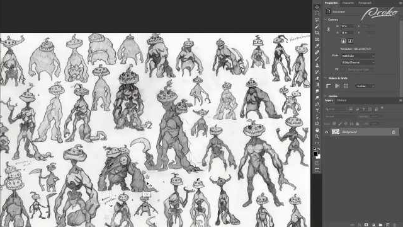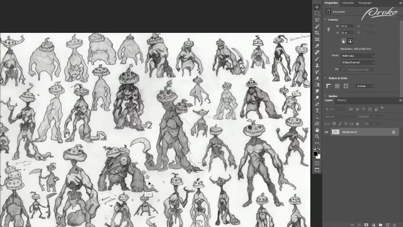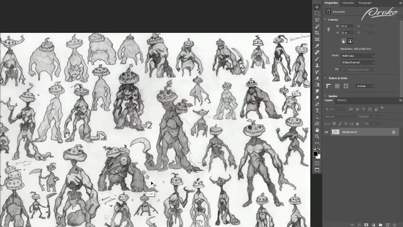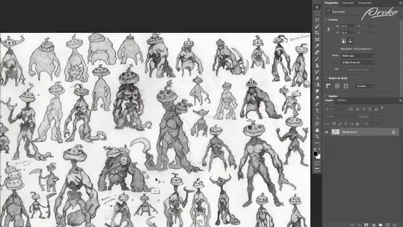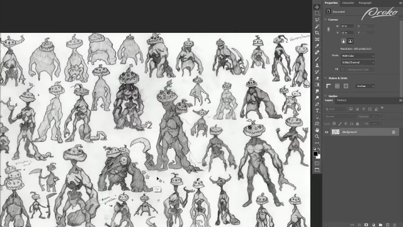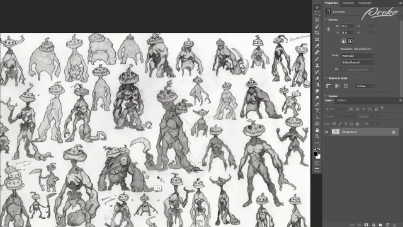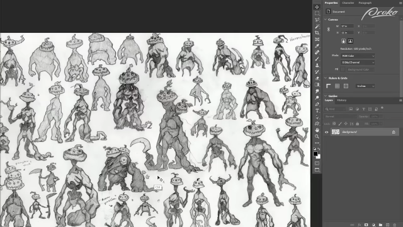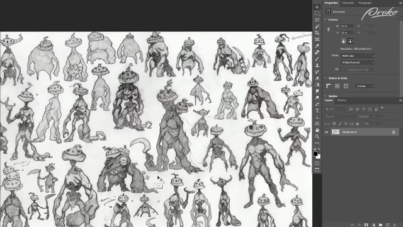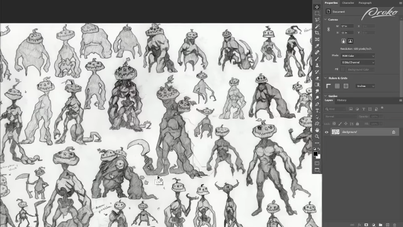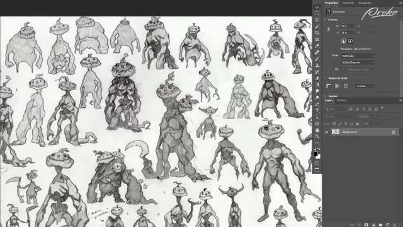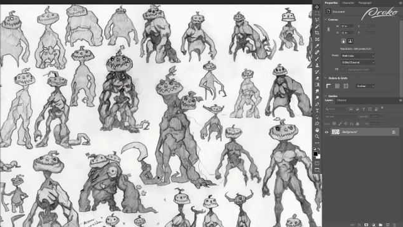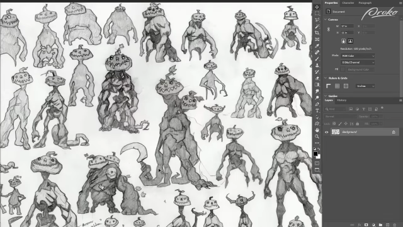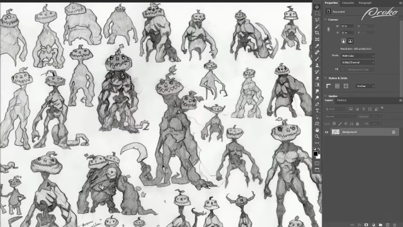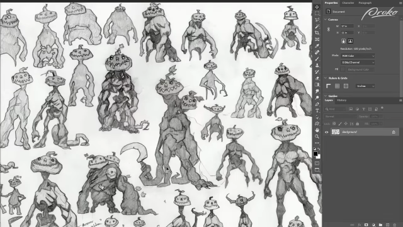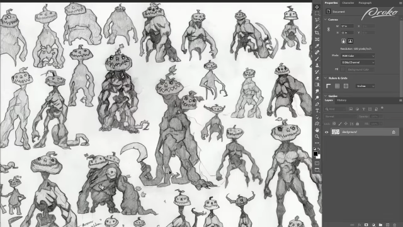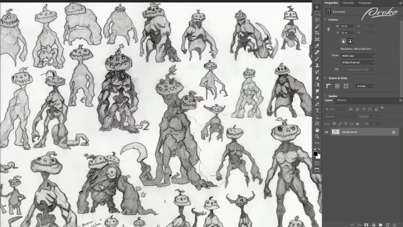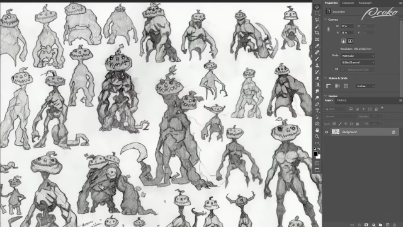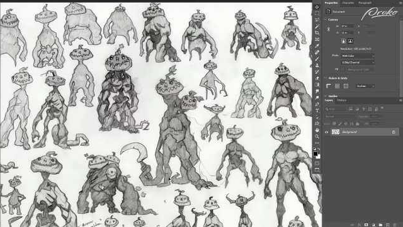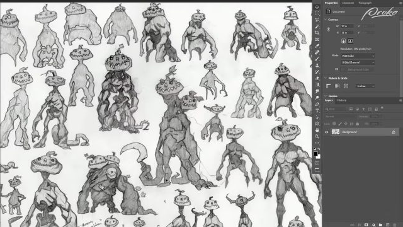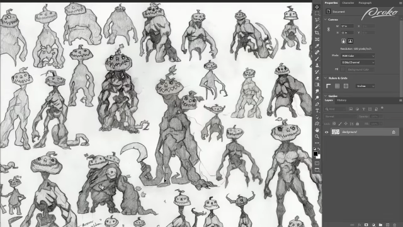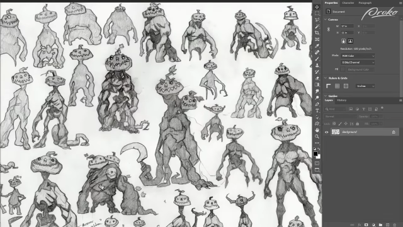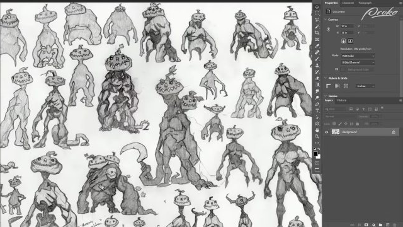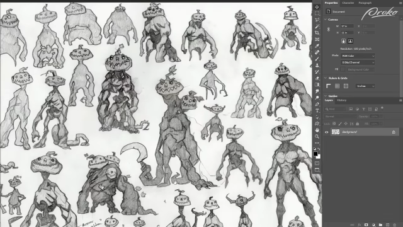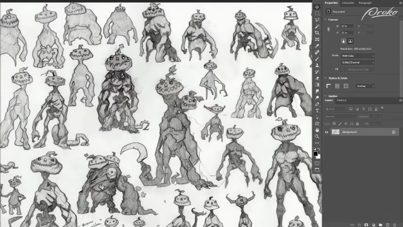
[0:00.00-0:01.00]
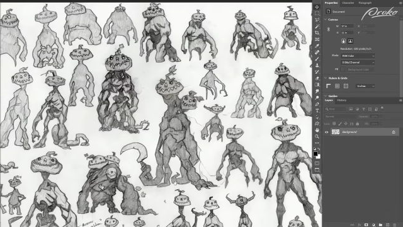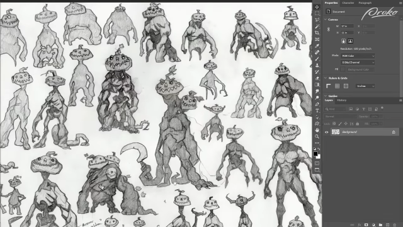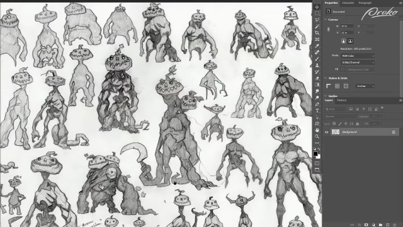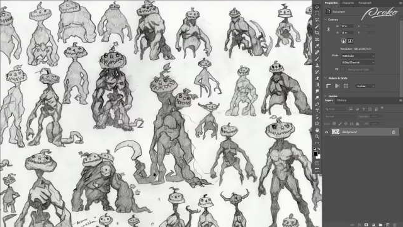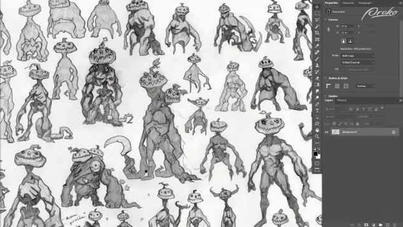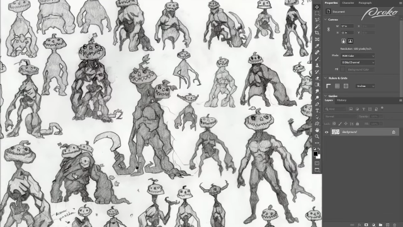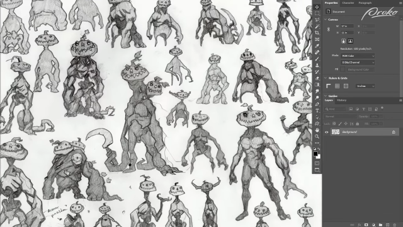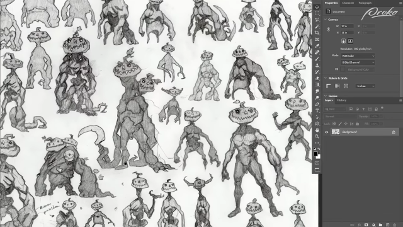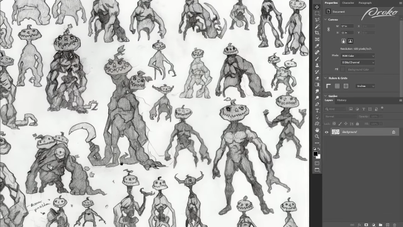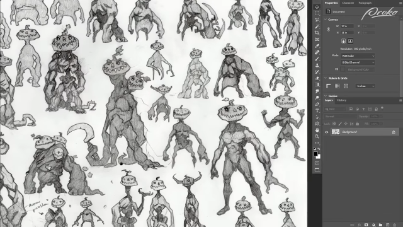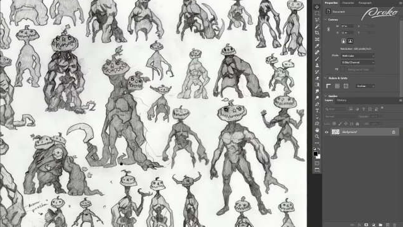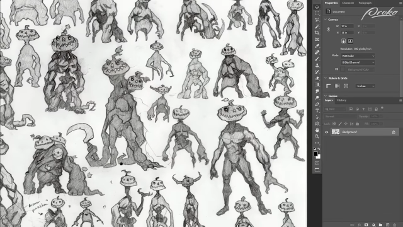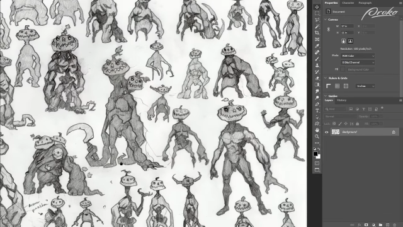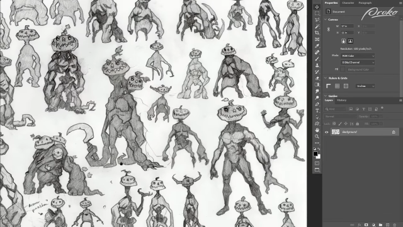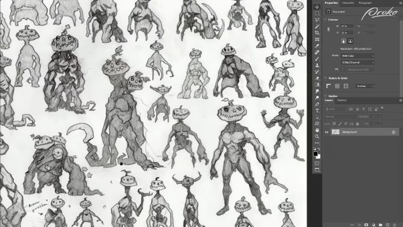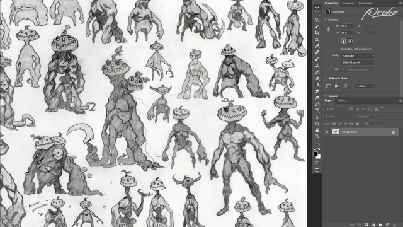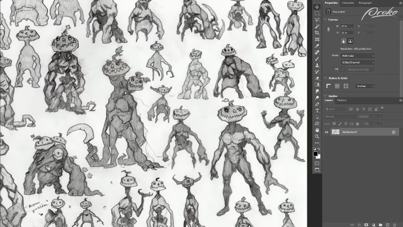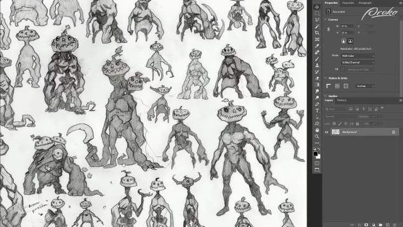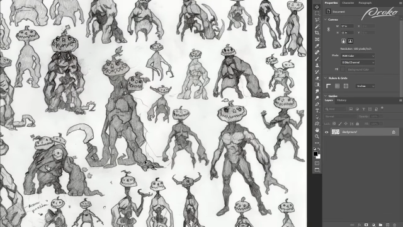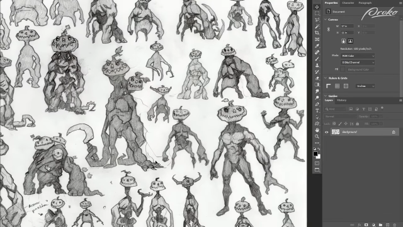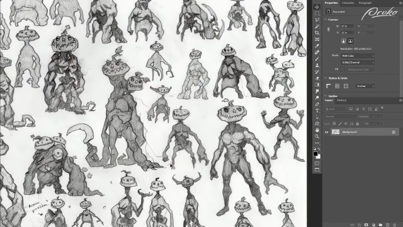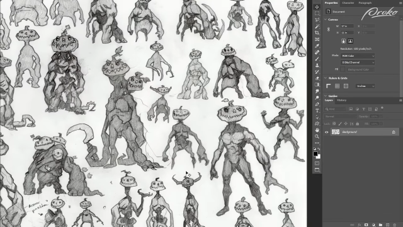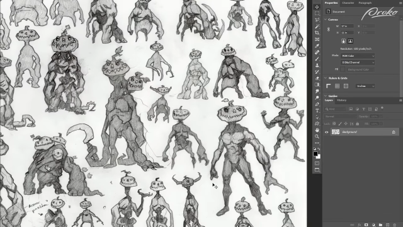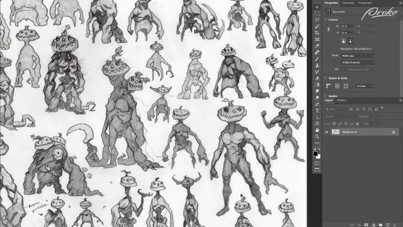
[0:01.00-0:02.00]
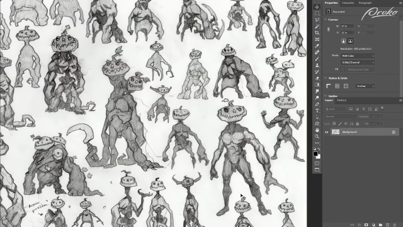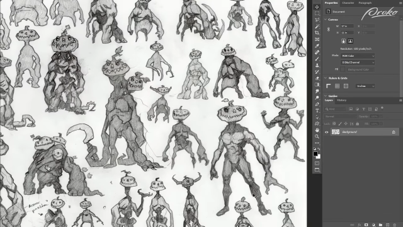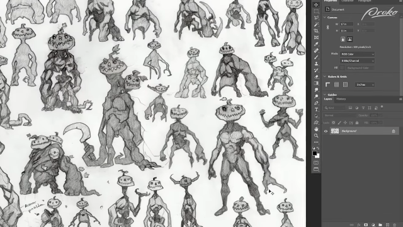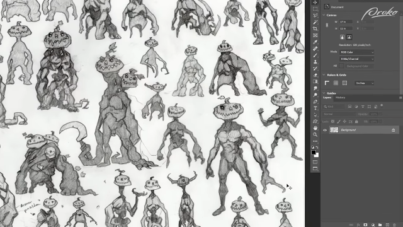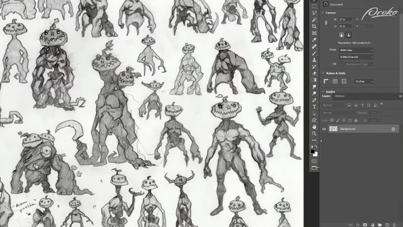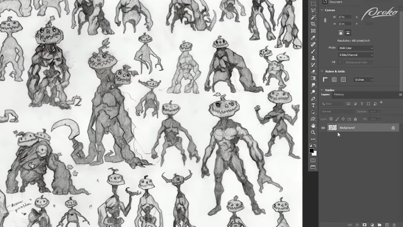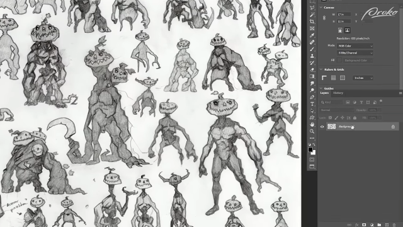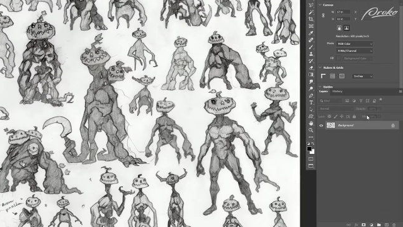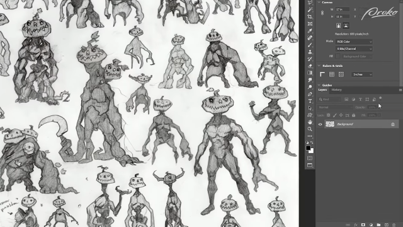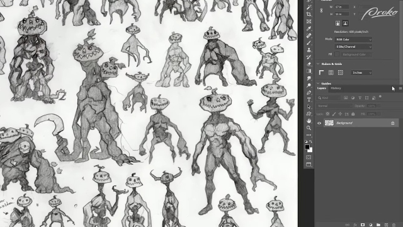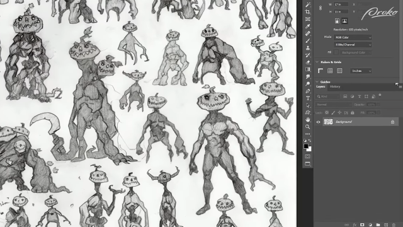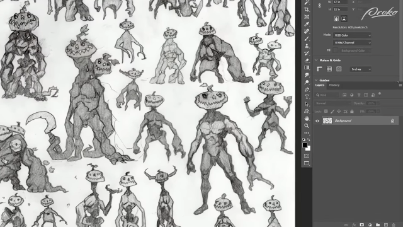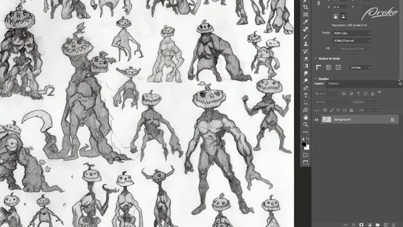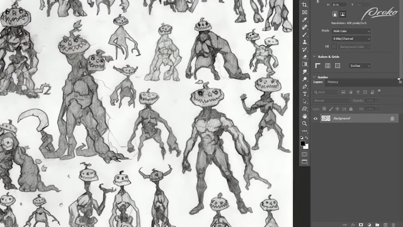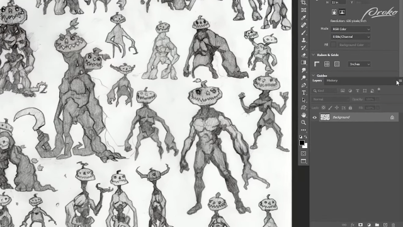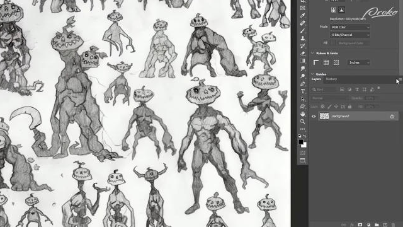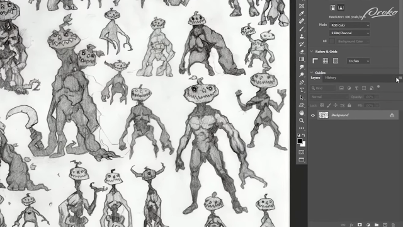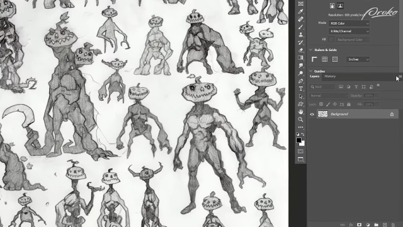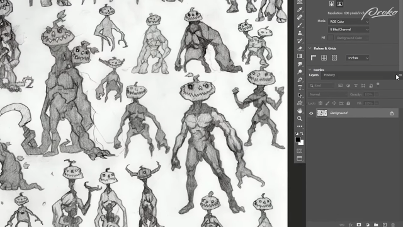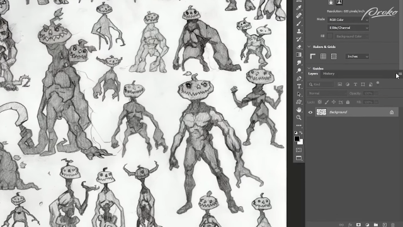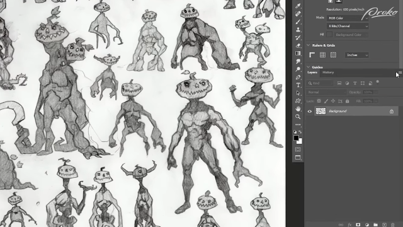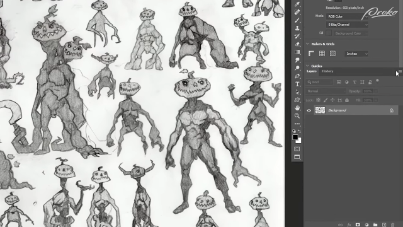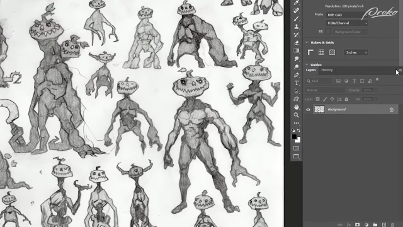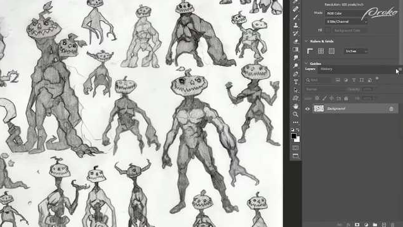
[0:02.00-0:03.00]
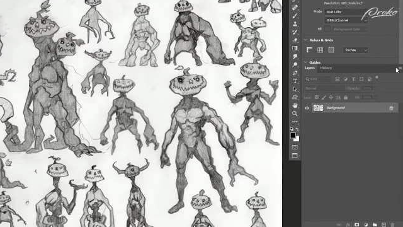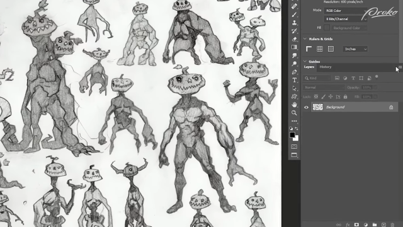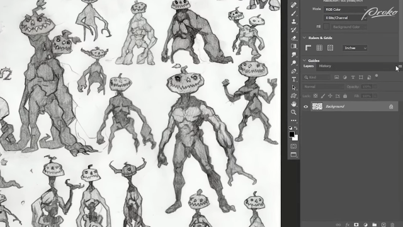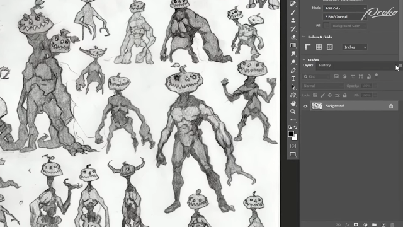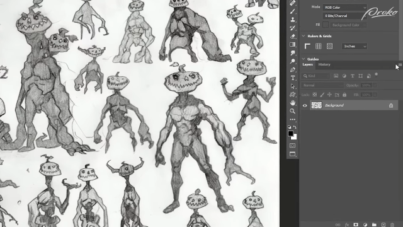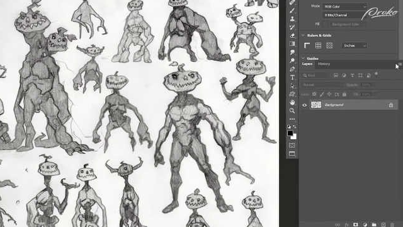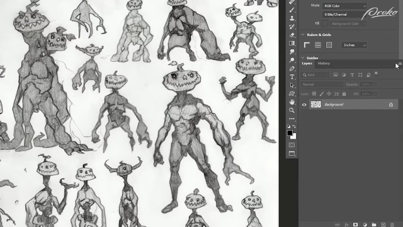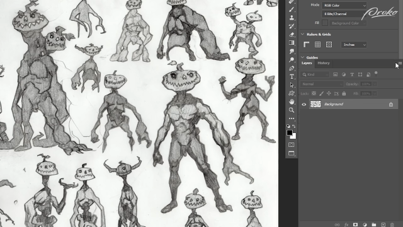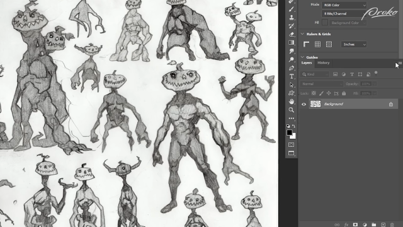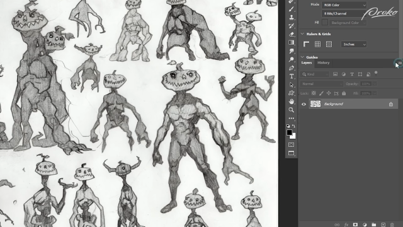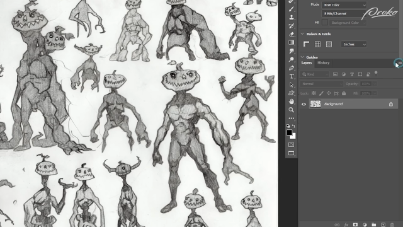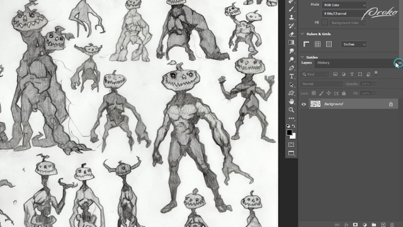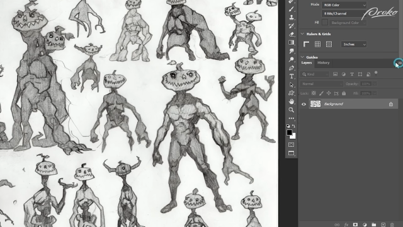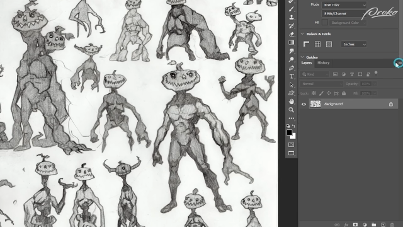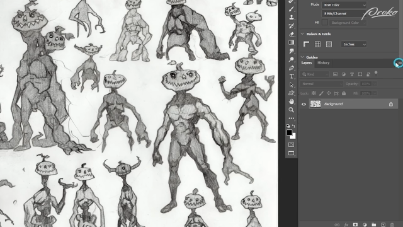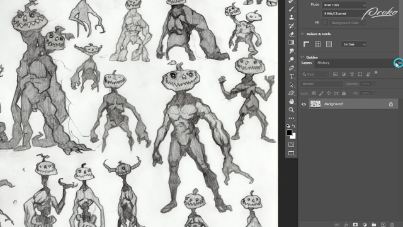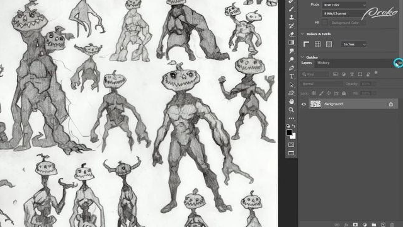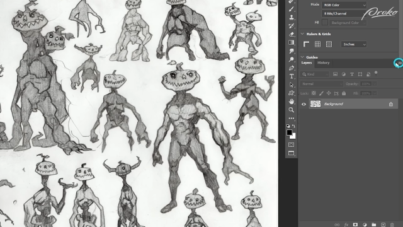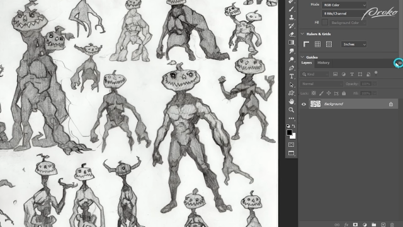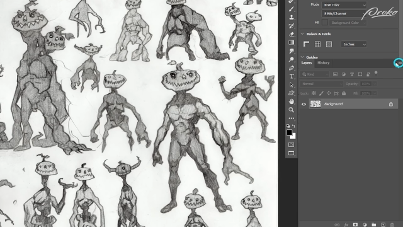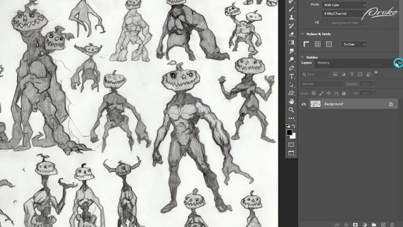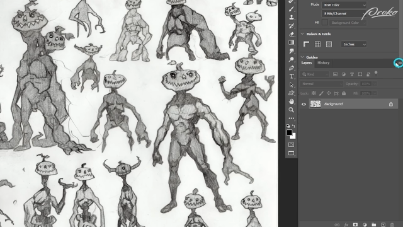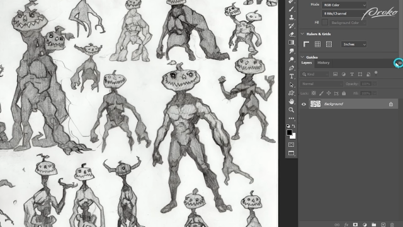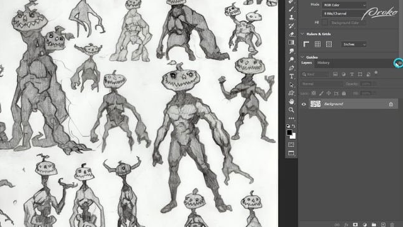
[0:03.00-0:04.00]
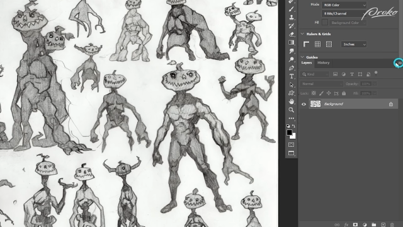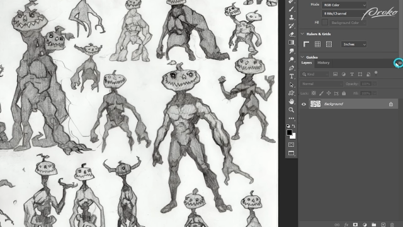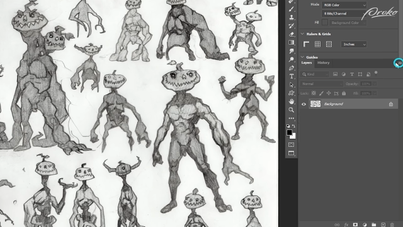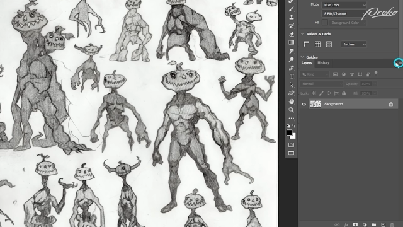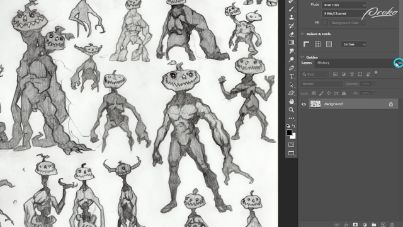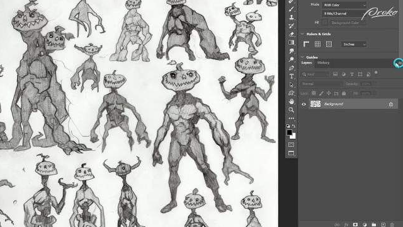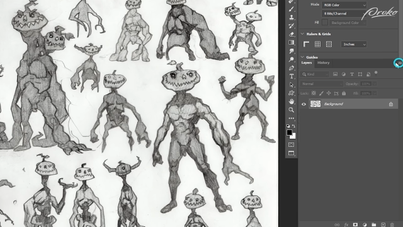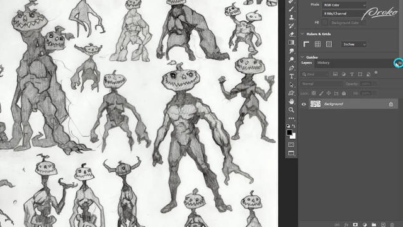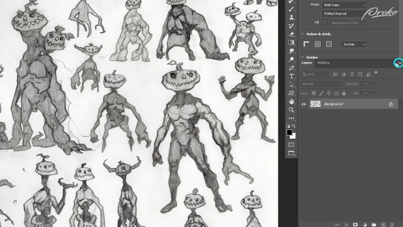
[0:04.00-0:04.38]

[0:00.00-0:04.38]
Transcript: Nobody's mouth can be seen.